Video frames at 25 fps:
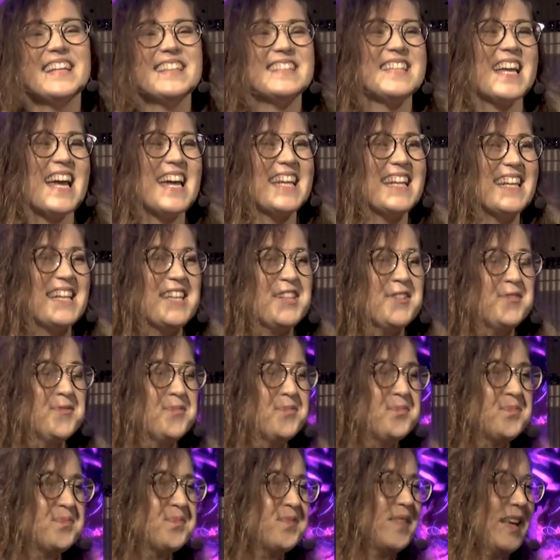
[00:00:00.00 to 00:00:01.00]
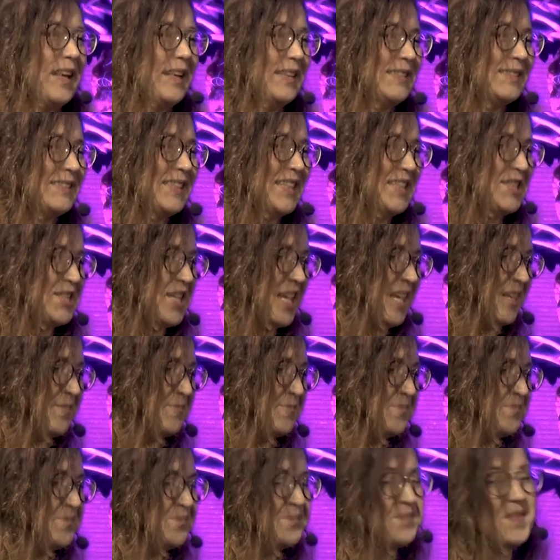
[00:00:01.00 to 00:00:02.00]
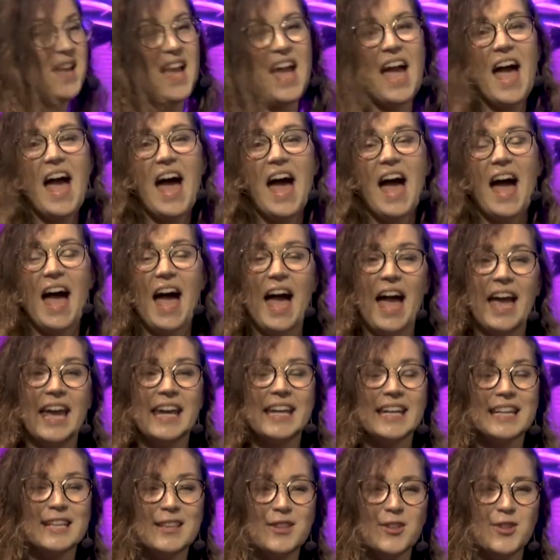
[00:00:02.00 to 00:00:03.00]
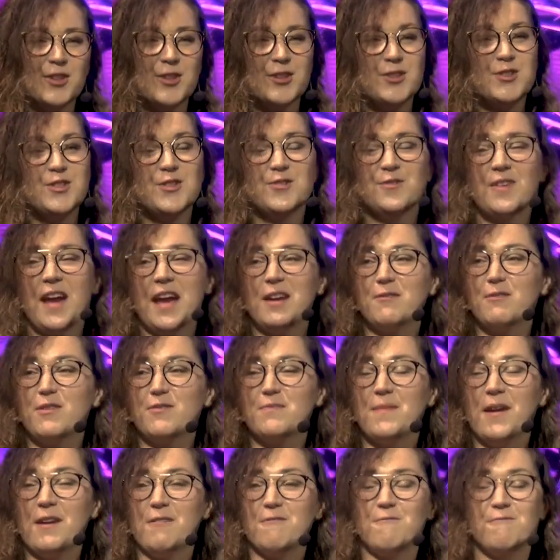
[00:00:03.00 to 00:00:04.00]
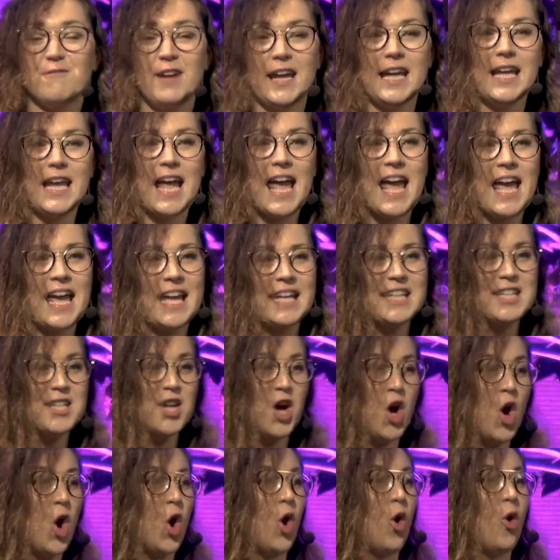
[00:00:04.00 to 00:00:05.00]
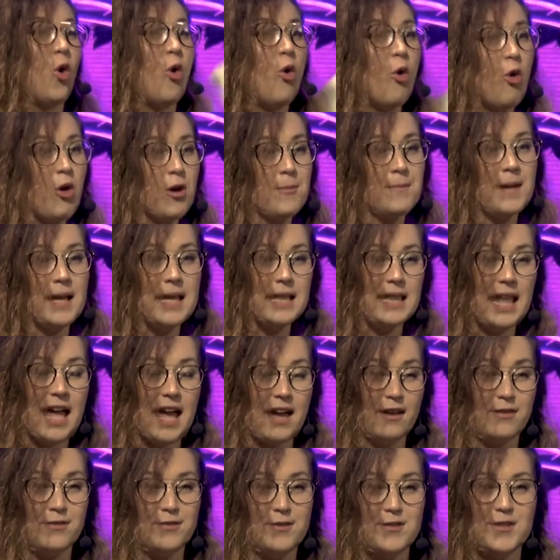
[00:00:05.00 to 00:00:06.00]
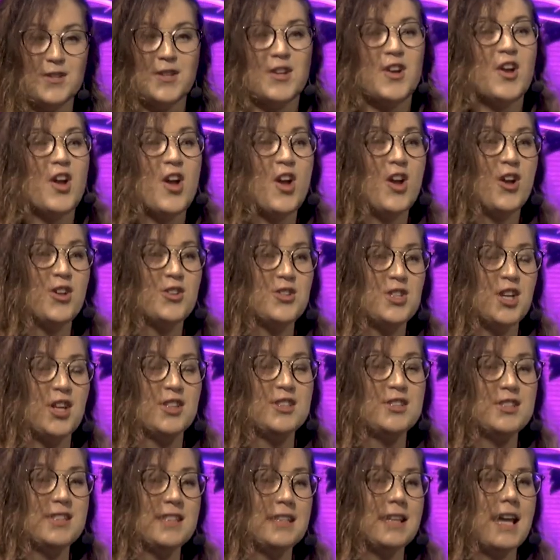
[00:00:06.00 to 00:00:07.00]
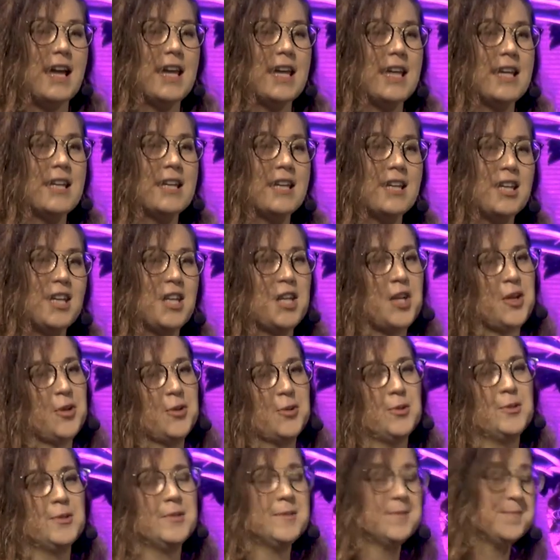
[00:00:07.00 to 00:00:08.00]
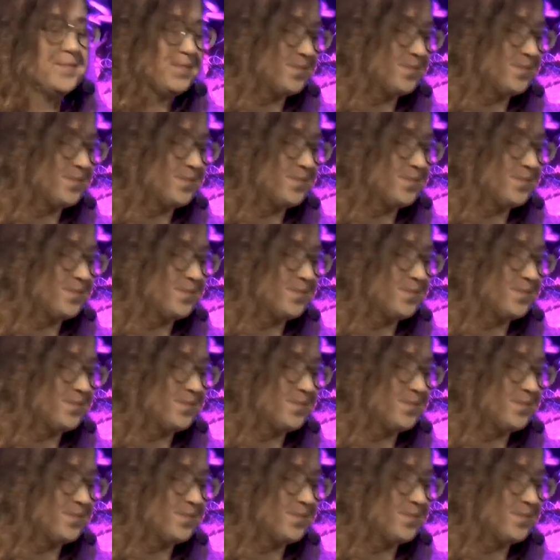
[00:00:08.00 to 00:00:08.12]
Daddy, I say to him, I can learn to write with my right hand or my left, just like you.